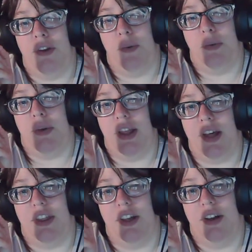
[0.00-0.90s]
able to beat
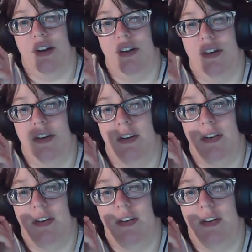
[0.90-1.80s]
that thing.
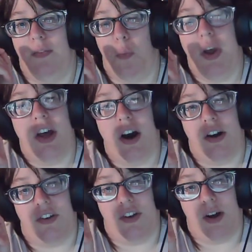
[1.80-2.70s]
With
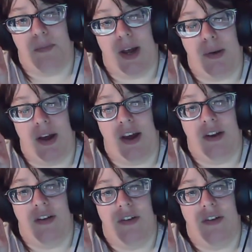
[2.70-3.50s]
Hawks' help, by Ed.